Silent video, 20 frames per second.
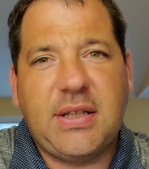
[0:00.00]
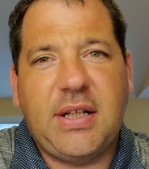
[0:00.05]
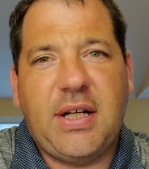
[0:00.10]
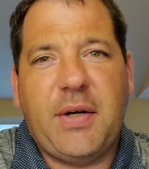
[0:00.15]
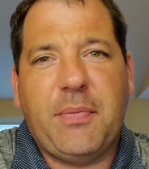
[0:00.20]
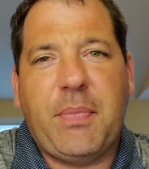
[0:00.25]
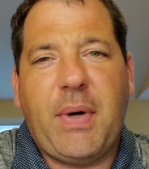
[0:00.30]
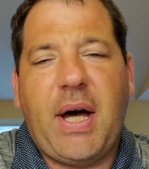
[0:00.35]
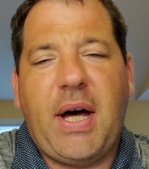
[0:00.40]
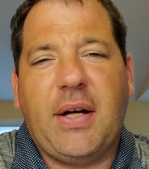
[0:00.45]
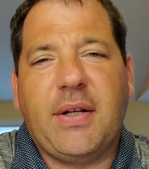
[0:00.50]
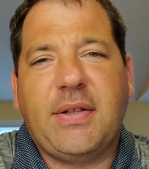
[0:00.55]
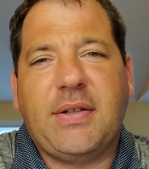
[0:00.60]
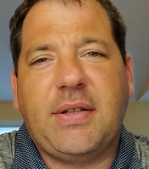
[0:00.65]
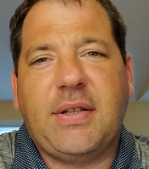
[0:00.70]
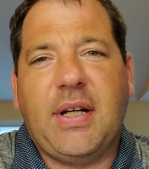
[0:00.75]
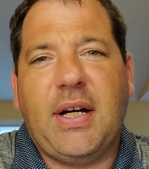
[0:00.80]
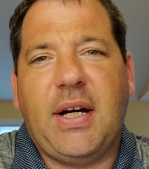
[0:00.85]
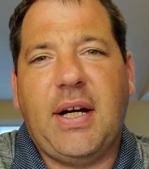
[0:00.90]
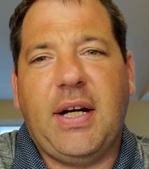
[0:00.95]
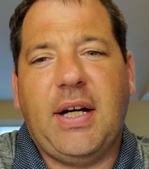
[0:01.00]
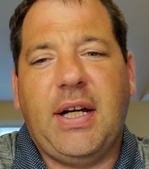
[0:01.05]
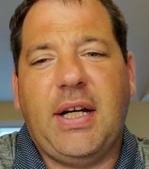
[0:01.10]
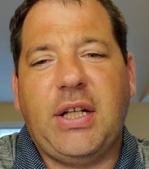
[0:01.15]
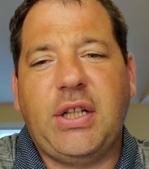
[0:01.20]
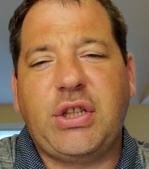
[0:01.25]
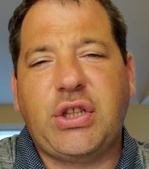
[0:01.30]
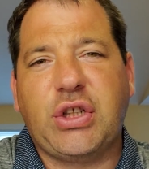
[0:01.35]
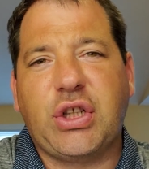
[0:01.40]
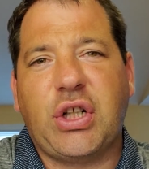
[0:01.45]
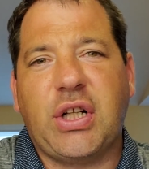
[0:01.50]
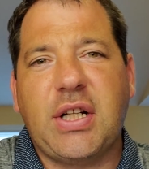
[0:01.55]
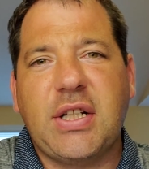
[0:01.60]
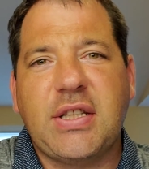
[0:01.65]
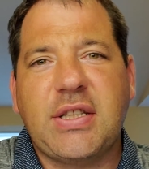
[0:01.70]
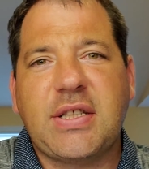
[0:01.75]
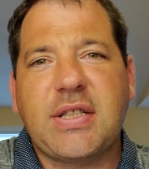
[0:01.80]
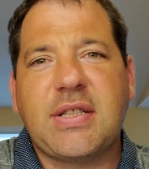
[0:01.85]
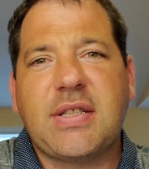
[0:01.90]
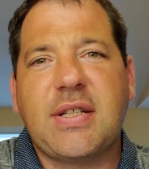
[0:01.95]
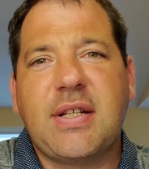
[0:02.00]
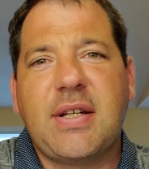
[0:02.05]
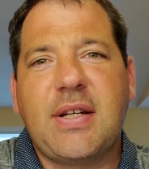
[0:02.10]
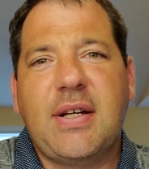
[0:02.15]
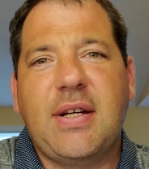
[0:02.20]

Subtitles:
about insurance.